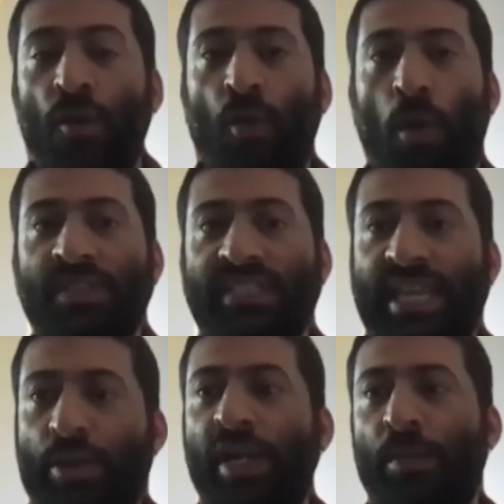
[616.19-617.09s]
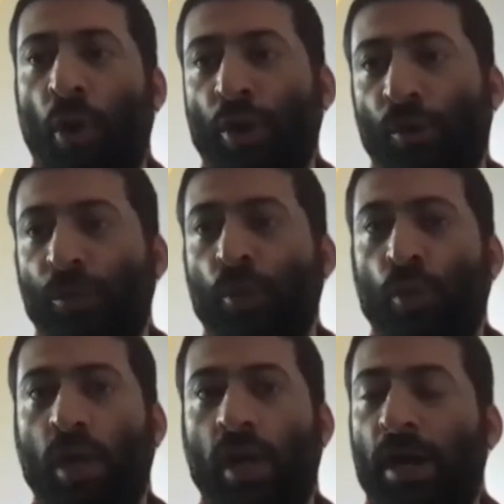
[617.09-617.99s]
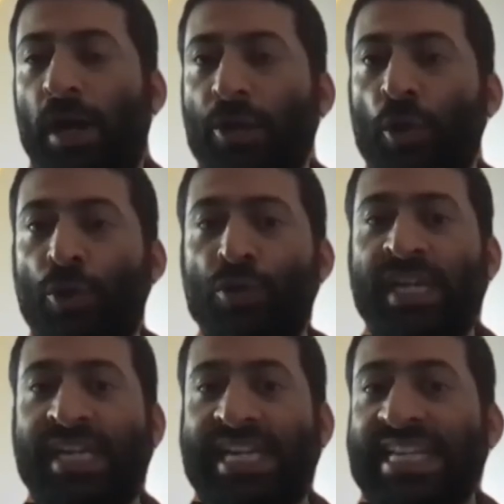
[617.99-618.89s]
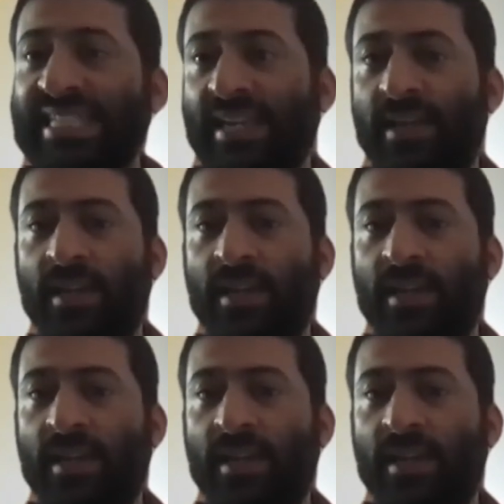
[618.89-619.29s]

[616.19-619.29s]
From a security point of view, you're using tsig,